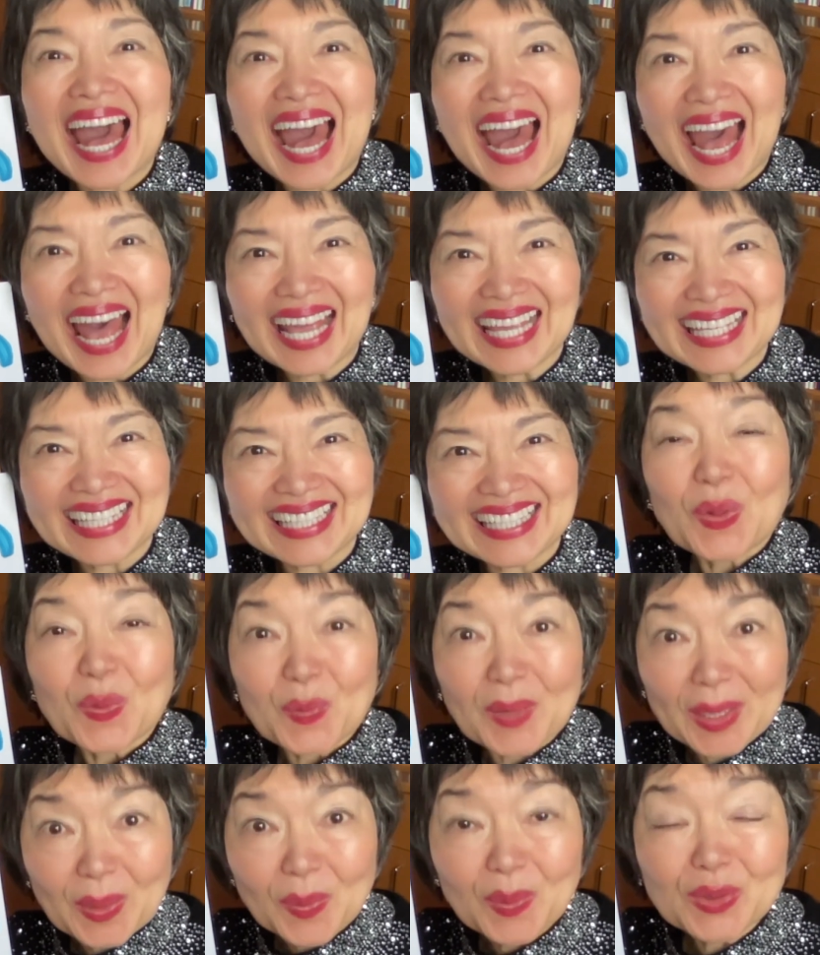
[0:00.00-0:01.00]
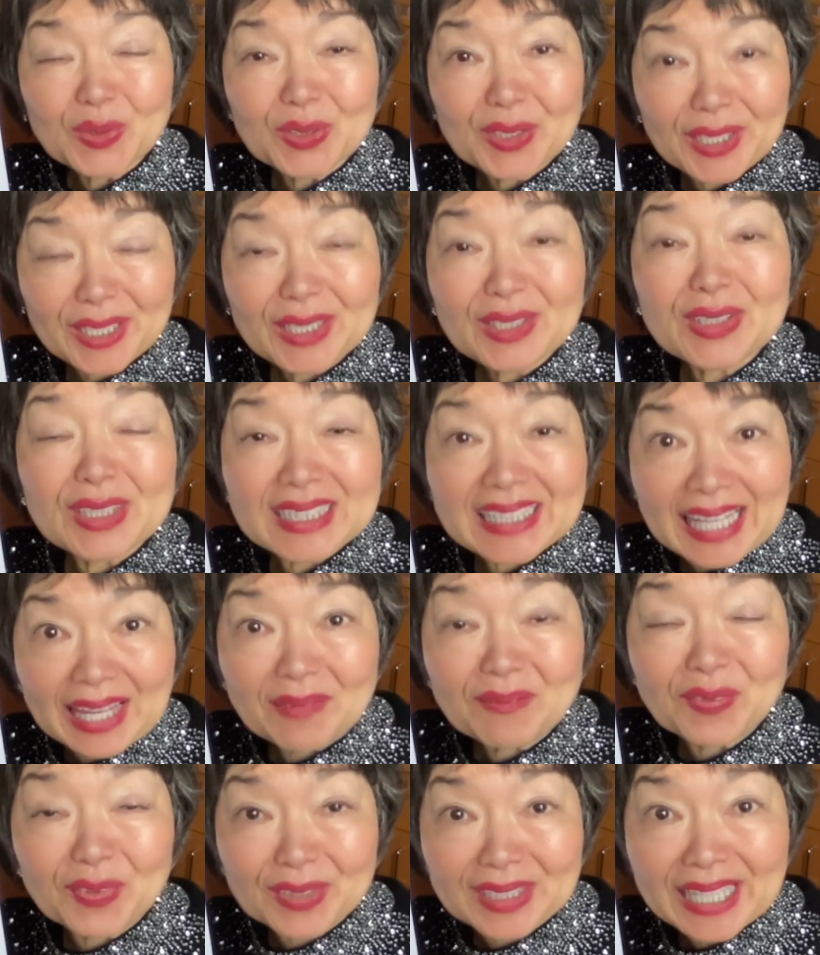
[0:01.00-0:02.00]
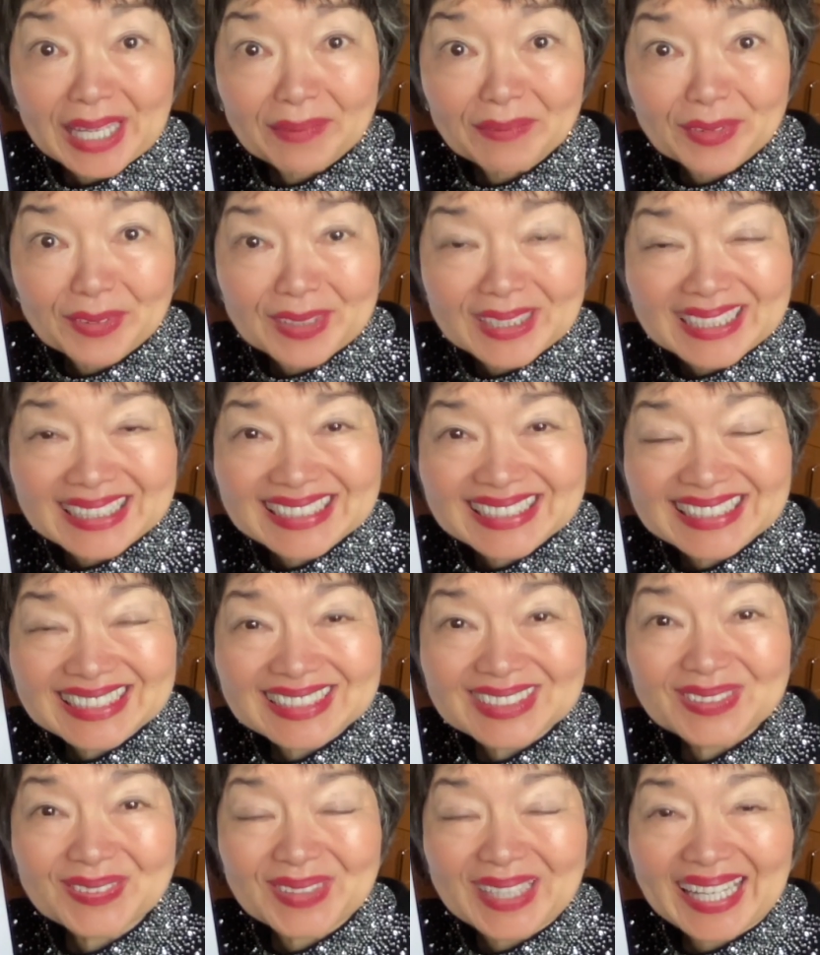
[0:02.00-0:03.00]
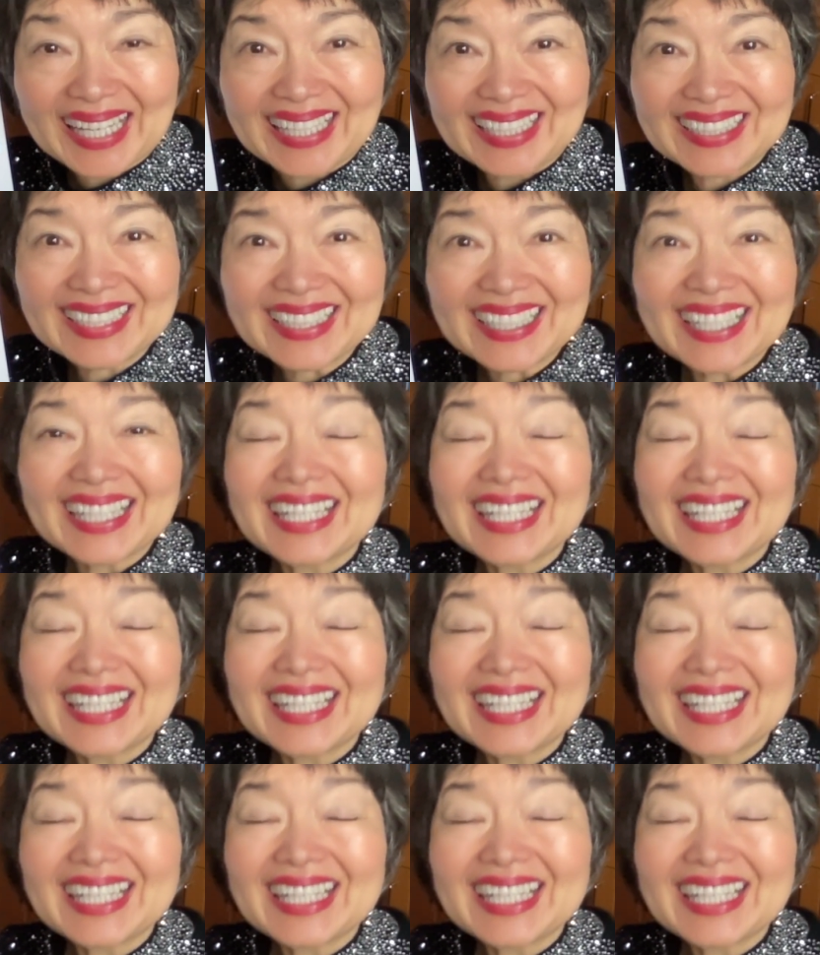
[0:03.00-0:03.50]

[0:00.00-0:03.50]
I. We're going to learn 10 vocabularies today.